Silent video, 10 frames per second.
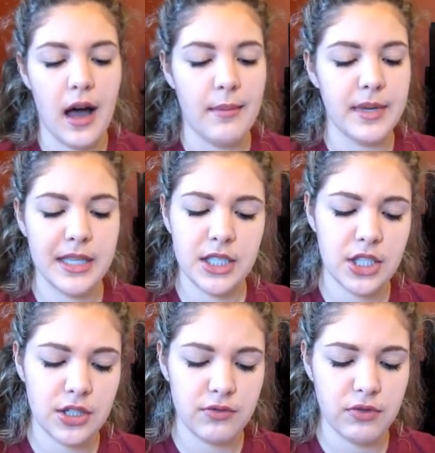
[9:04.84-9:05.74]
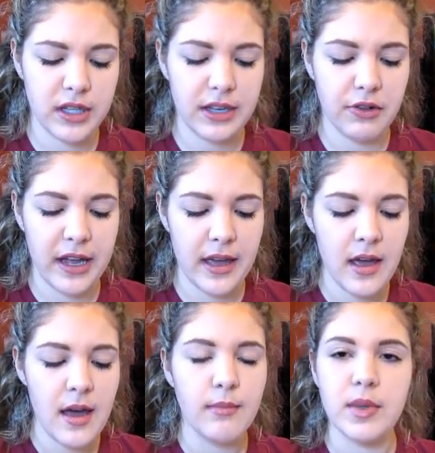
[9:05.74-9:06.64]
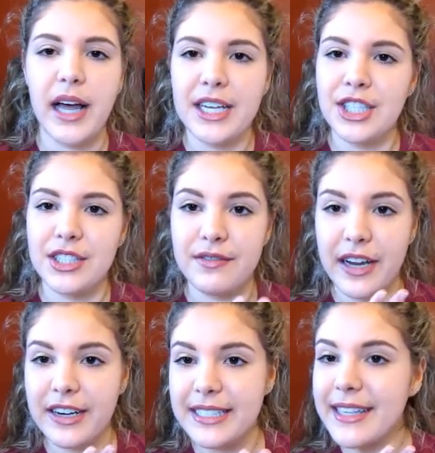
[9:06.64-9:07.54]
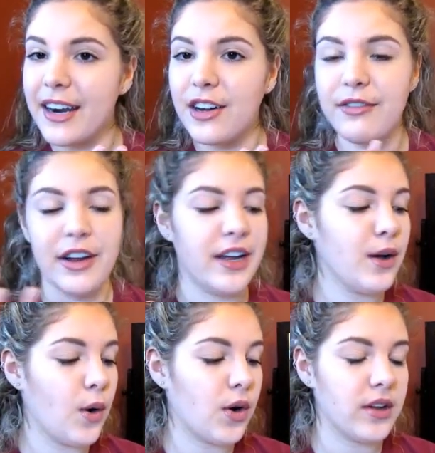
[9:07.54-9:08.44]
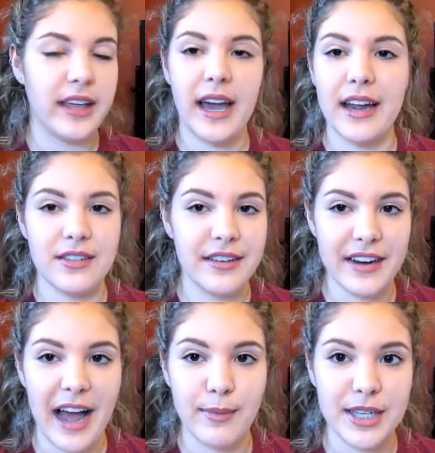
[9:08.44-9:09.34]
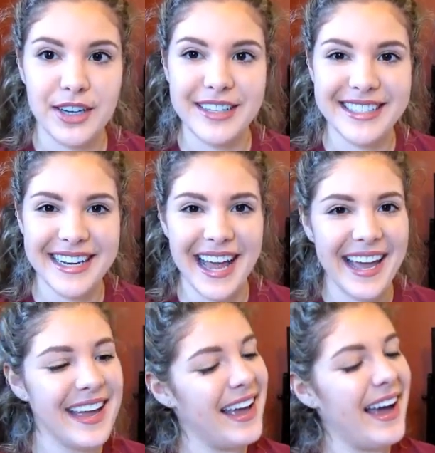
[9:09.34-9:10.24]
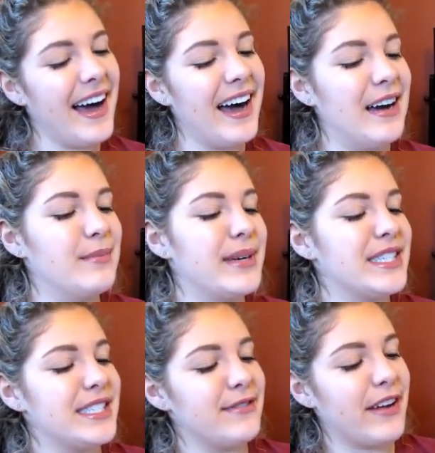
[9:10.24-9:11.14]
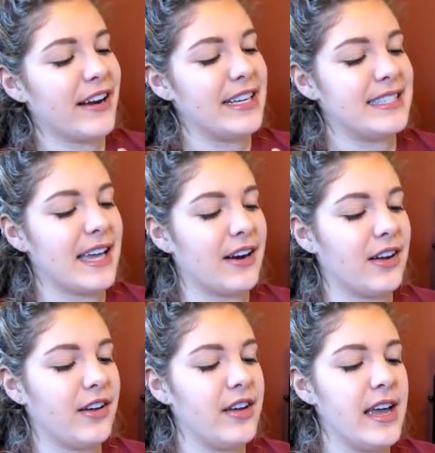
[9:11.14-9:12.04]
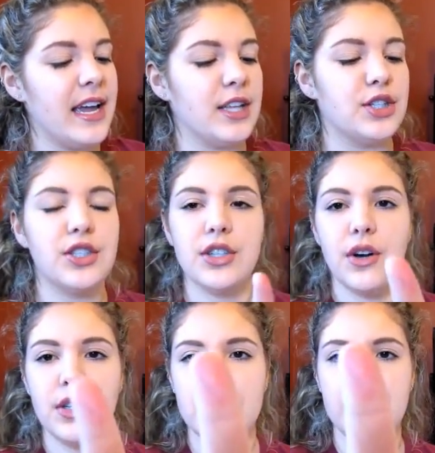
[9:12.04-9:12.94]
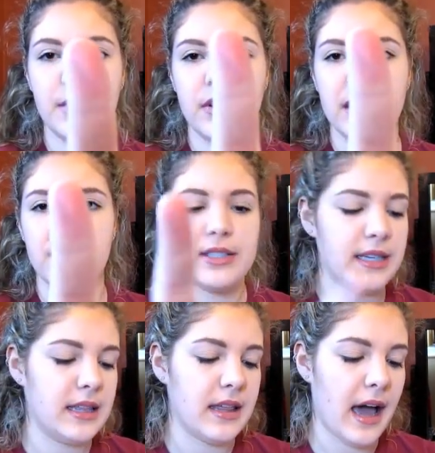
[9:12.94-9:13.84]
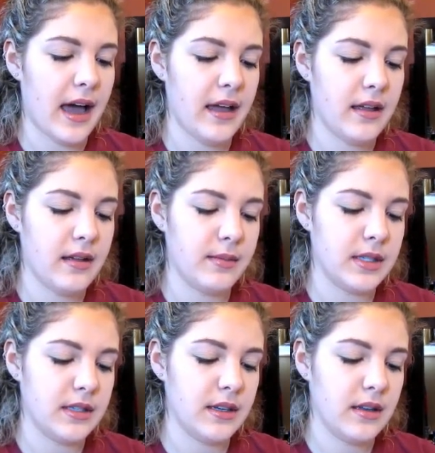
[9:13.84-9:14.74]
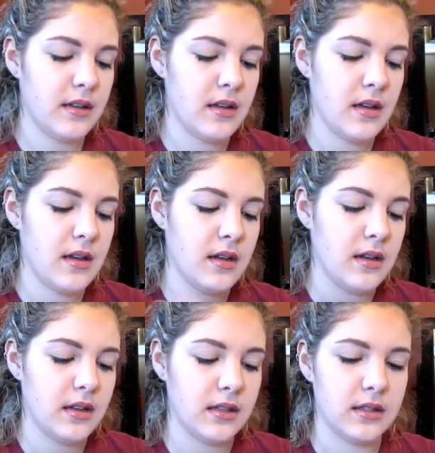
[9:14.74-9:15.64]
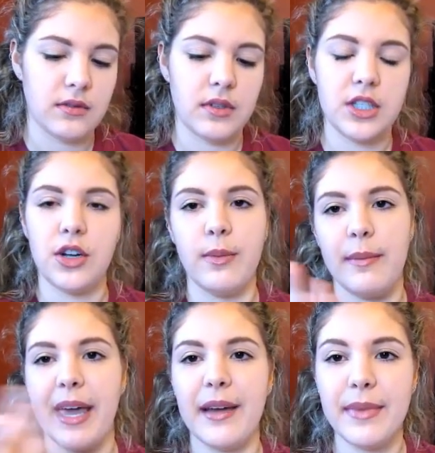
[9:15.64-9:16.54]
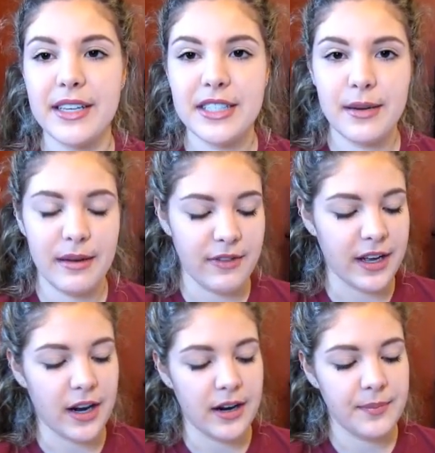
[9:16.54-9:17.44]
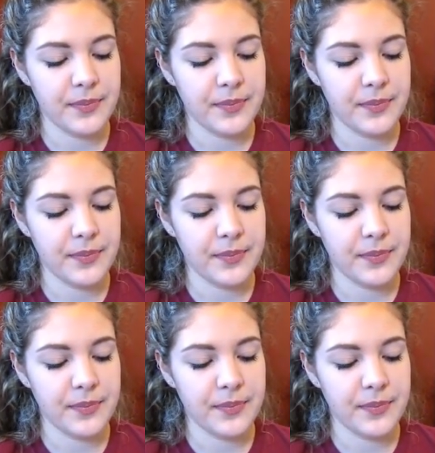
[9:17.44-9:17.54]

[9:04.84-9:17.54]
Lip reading: but this is just a really great blush. It's very subtle, very corally. I don't even have blush on today, but just very subtle. It's so smooth. It looks like that. Let me see. It doesn't really show up on my hand, but you see it on my finger.